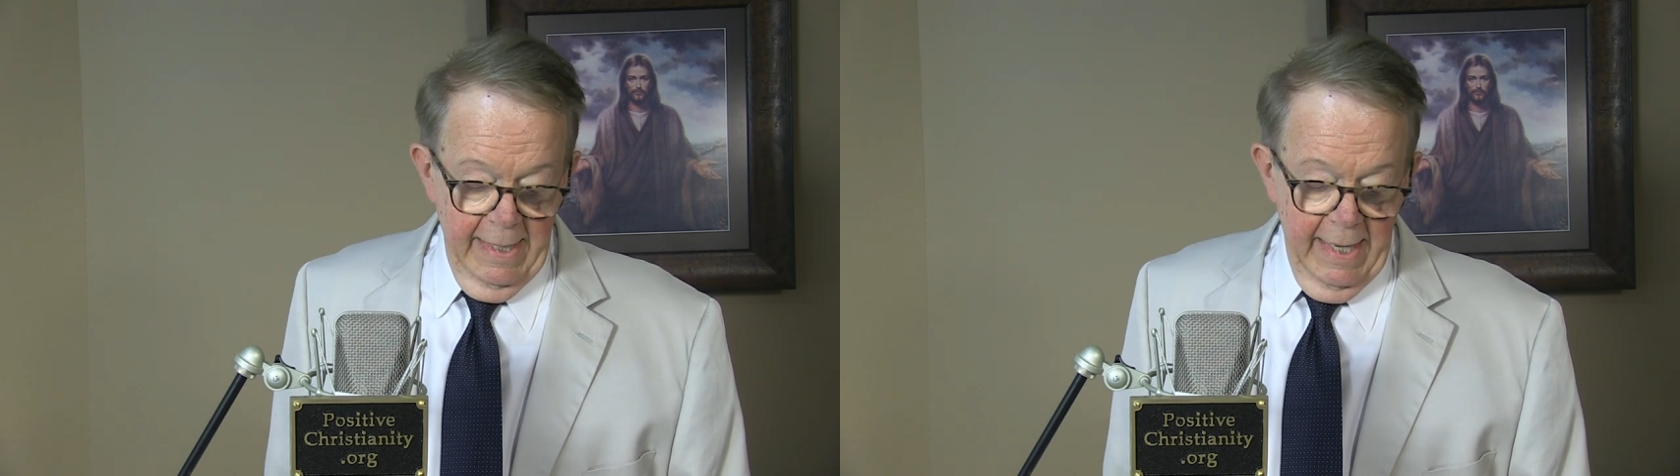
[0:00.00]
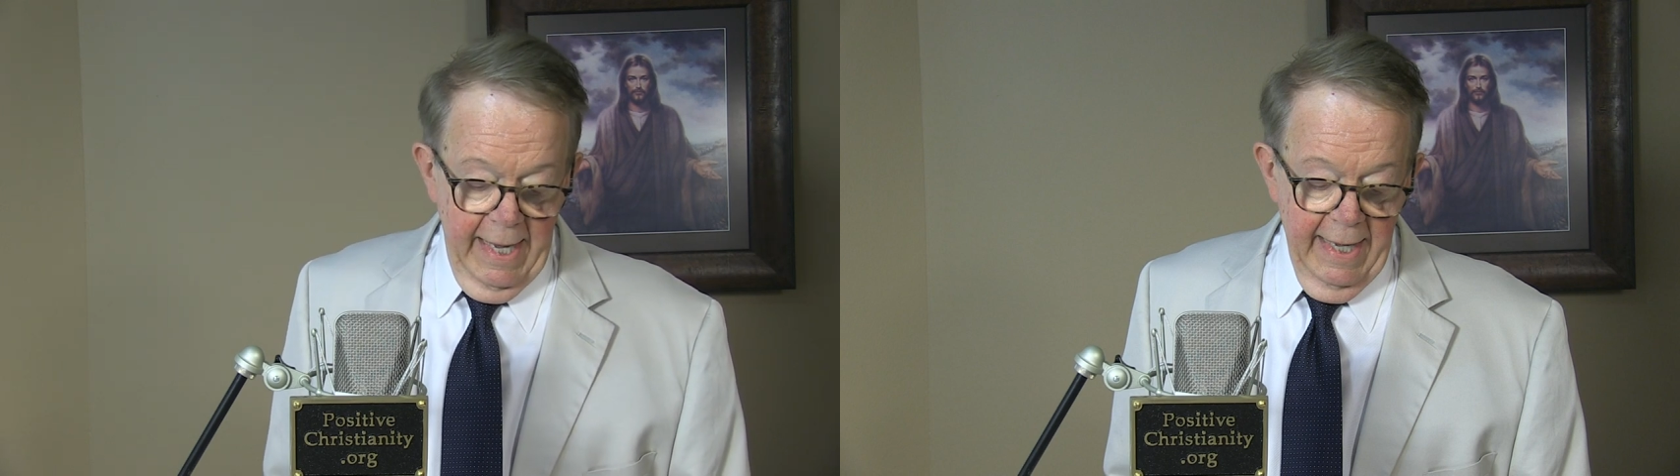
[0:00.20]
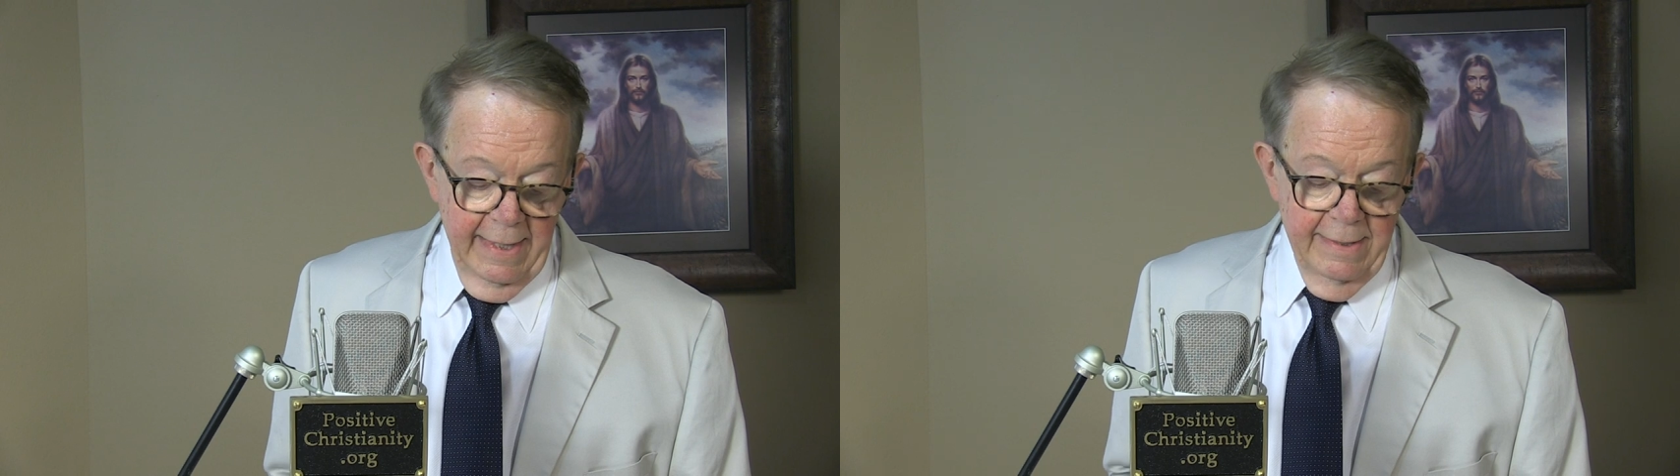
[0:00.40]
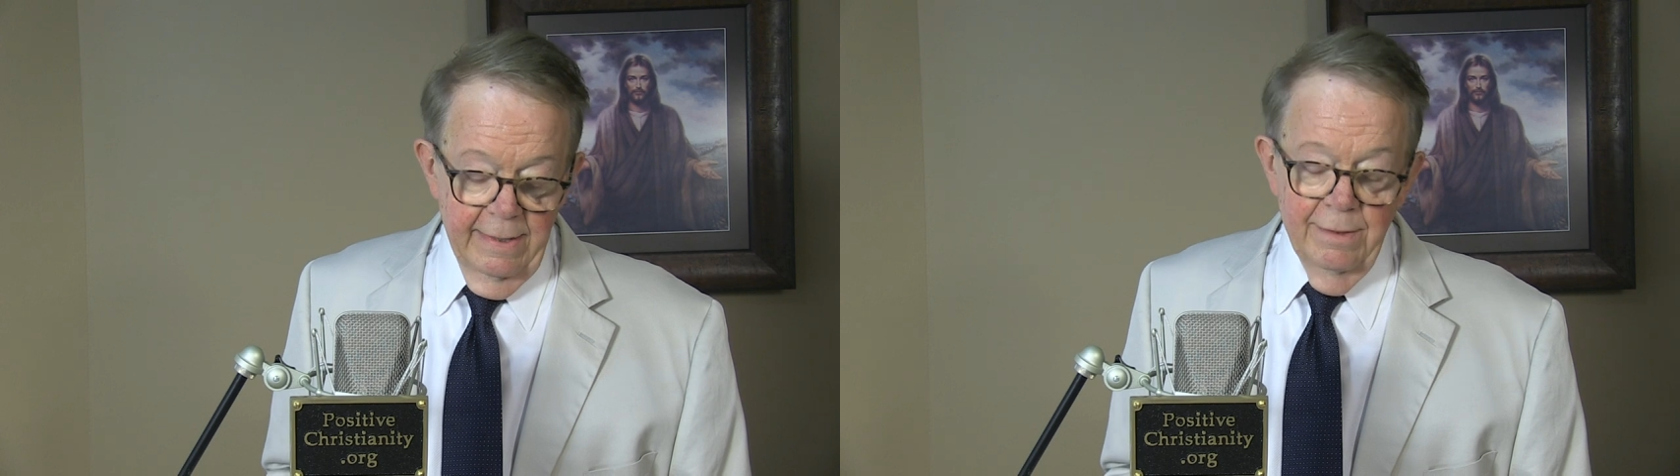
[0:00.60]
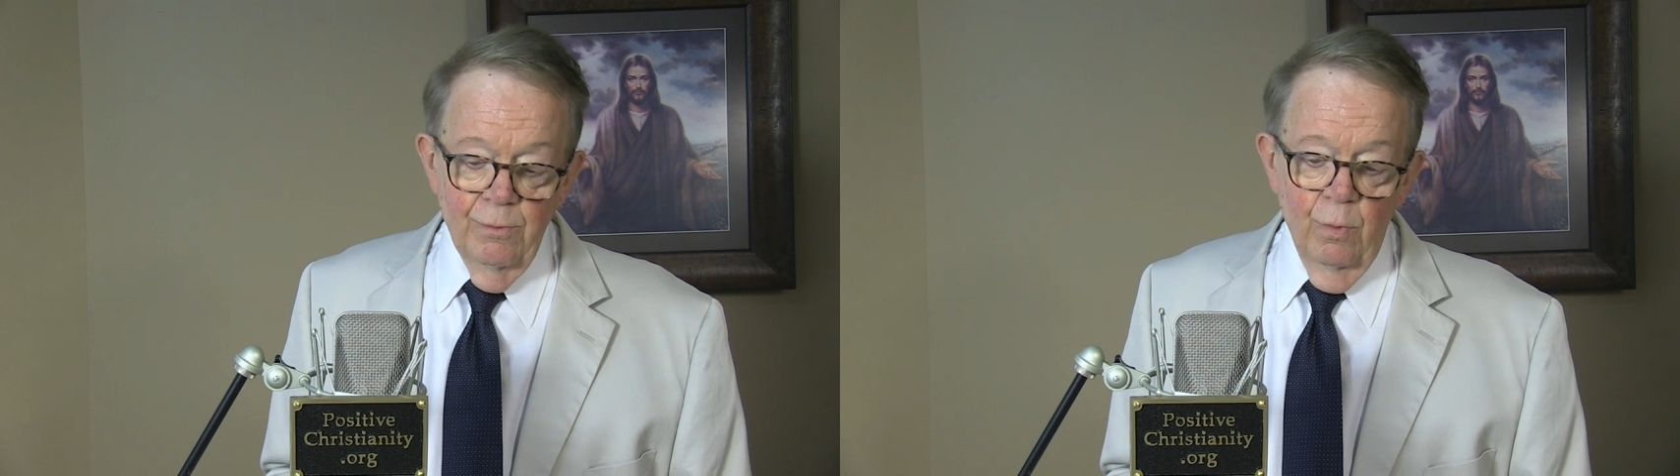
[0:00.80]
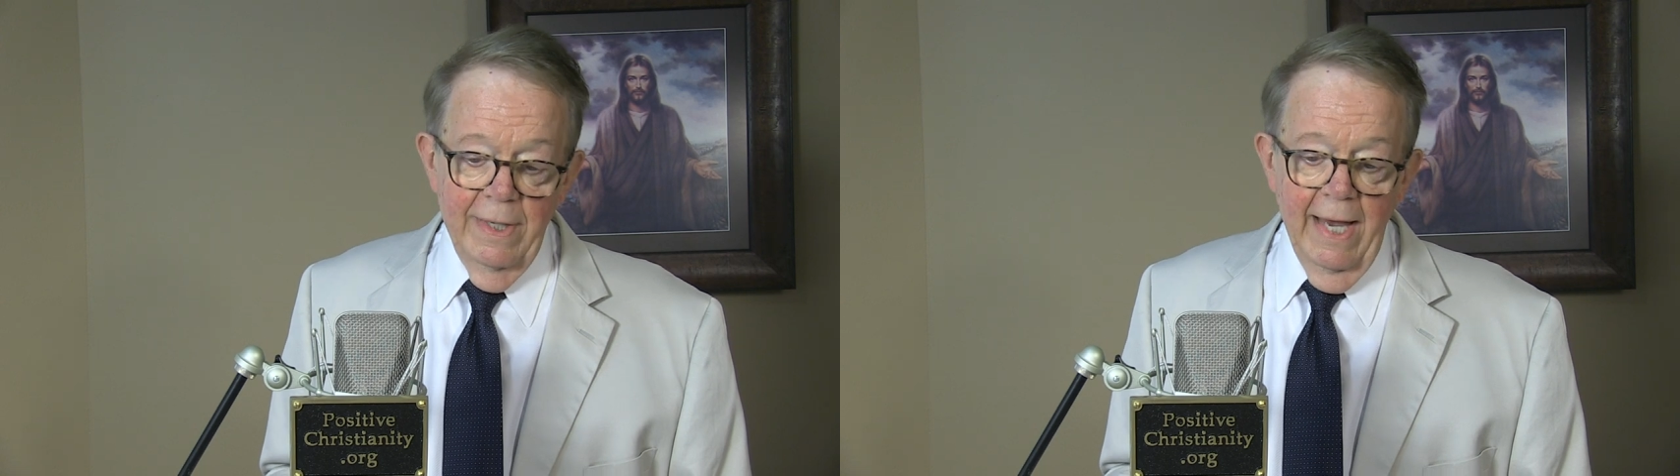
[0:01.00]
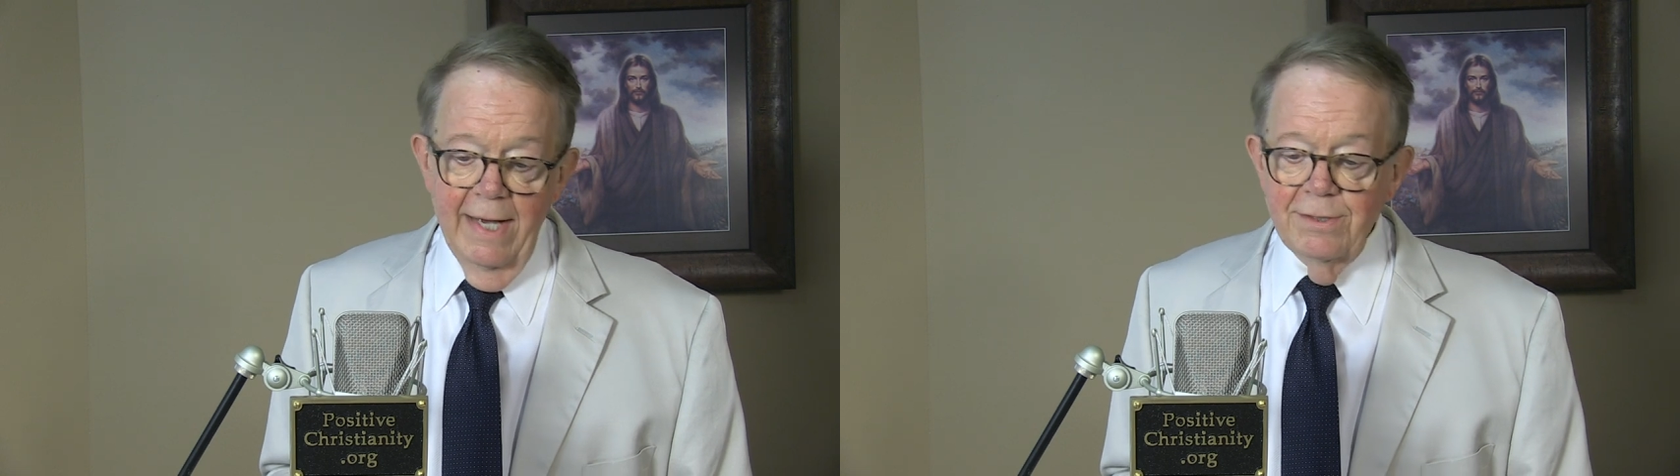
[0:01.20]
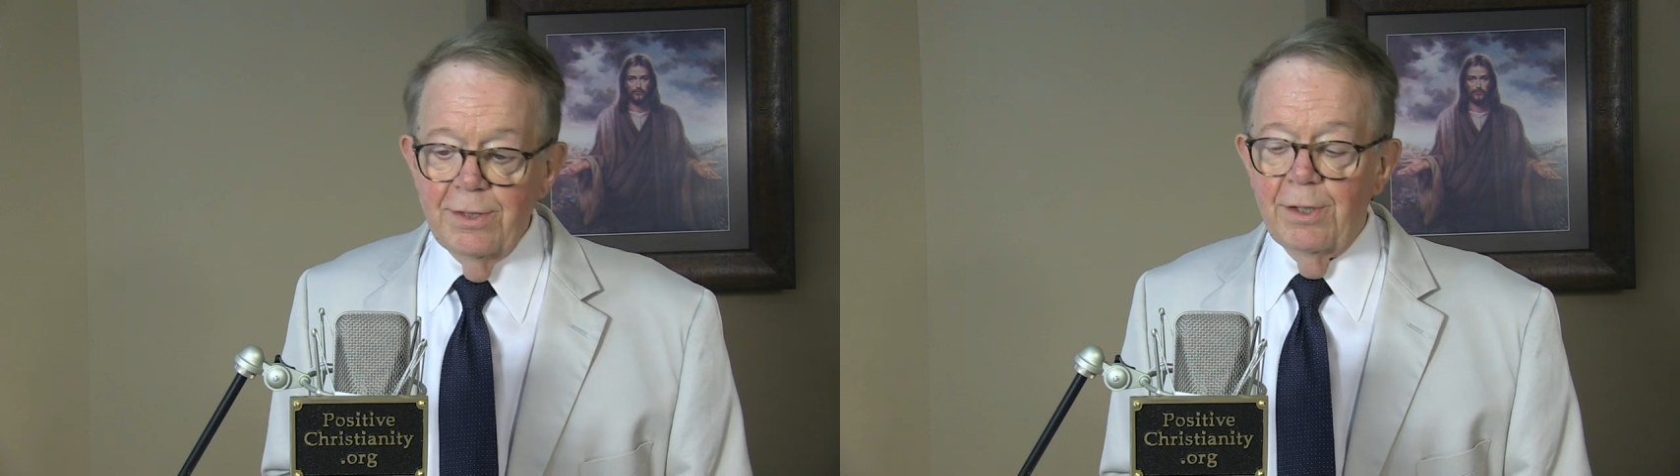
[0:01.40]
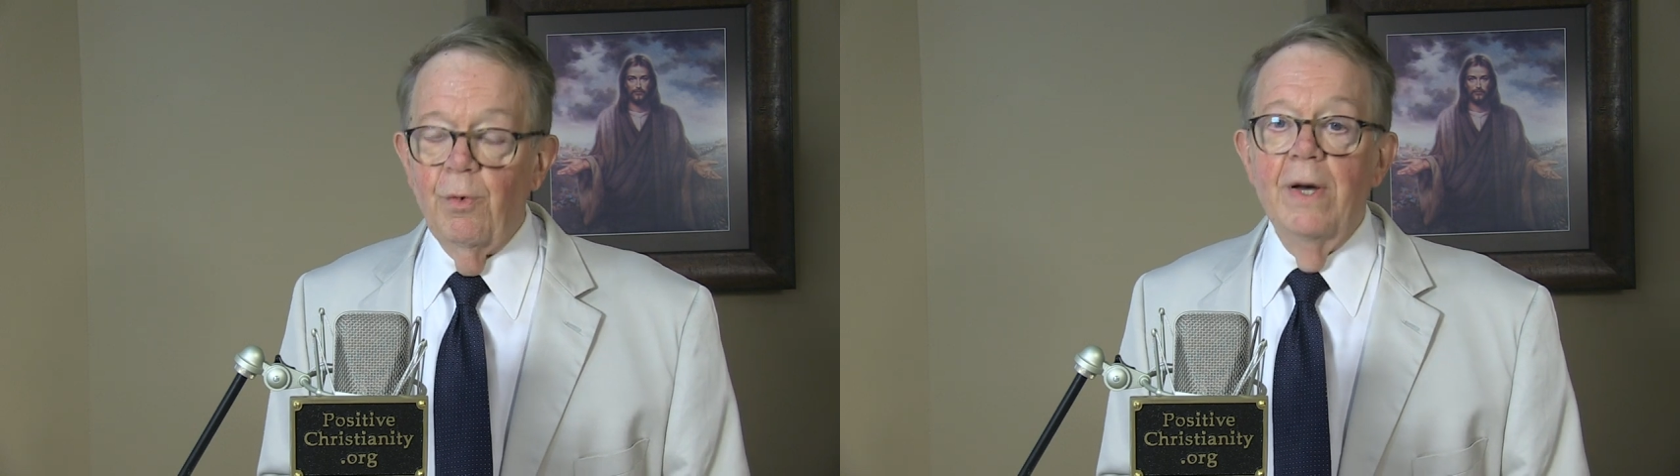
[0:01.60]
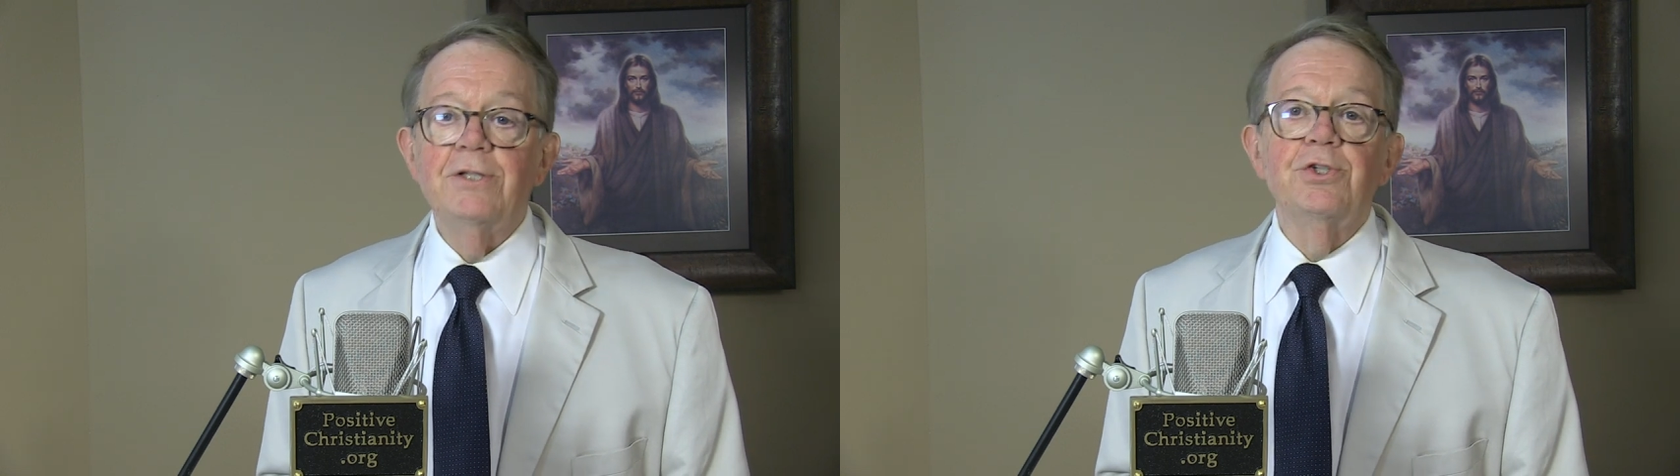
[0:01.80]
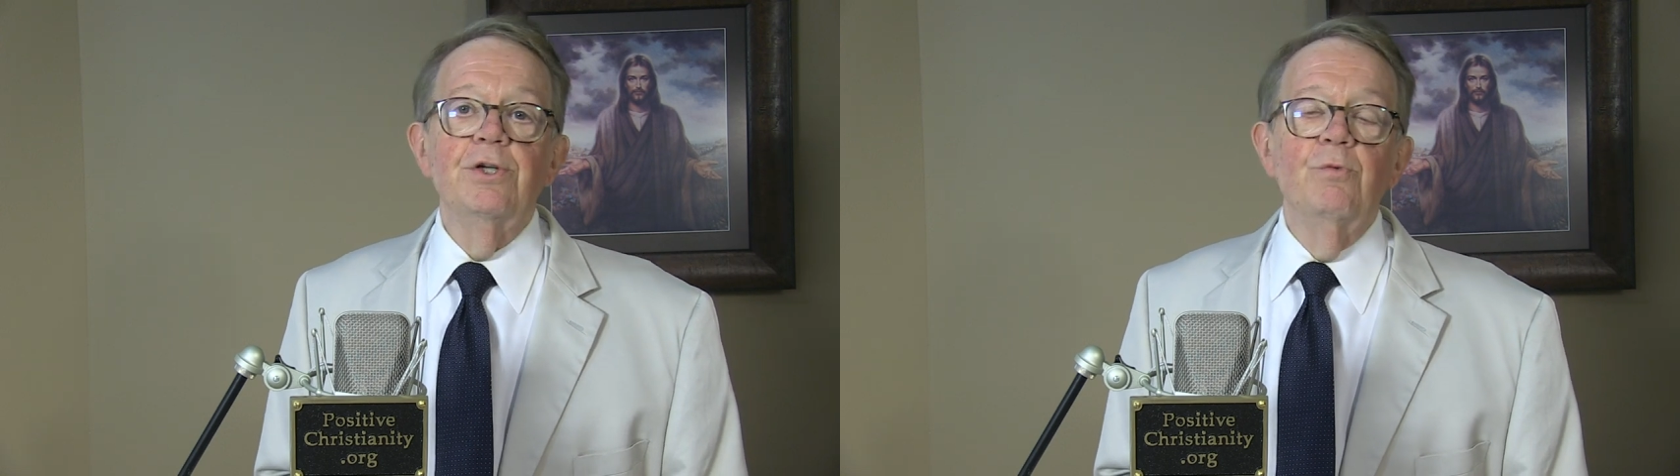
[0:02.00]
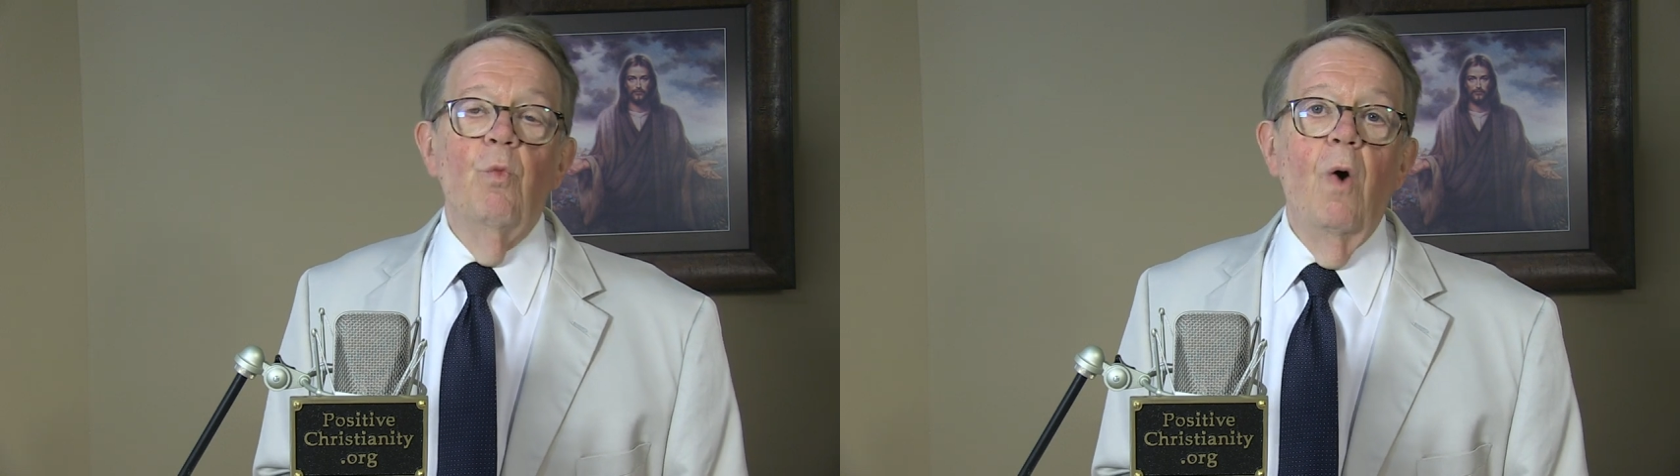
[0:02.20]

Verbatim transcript: And we ask the question,